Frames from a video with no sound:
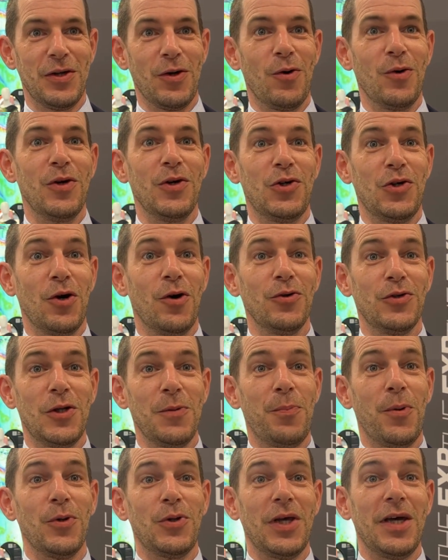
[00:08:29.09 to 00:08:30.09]
it only shows
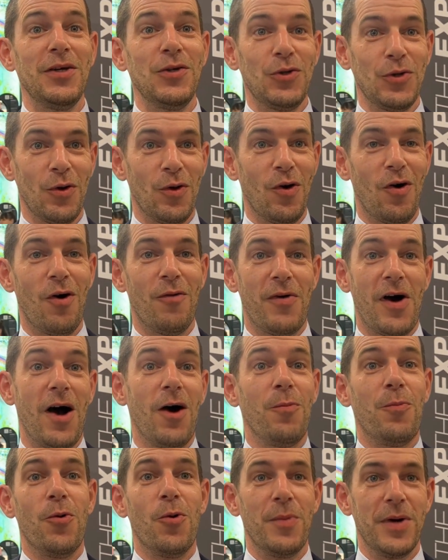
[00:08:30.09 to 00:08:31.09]
the potential of
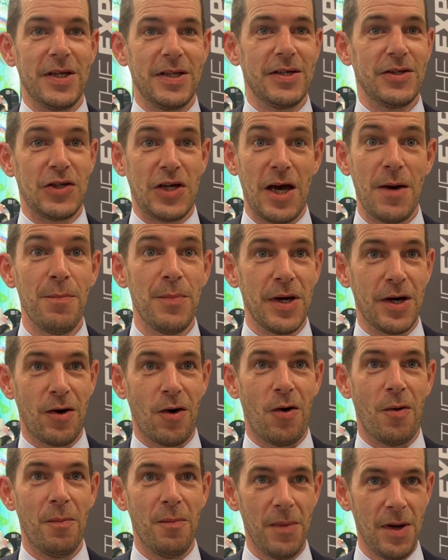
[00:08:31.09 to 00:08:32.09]
how booming this can
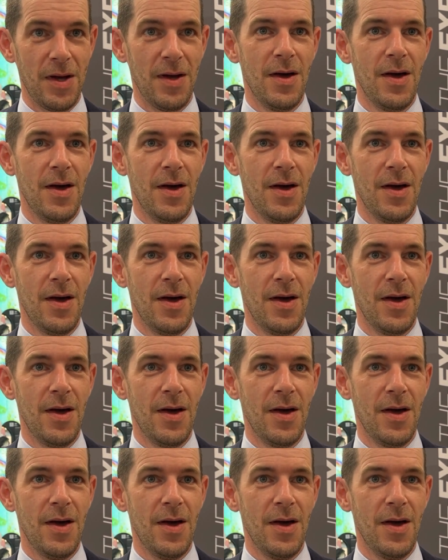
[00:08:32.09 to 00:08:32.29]
become,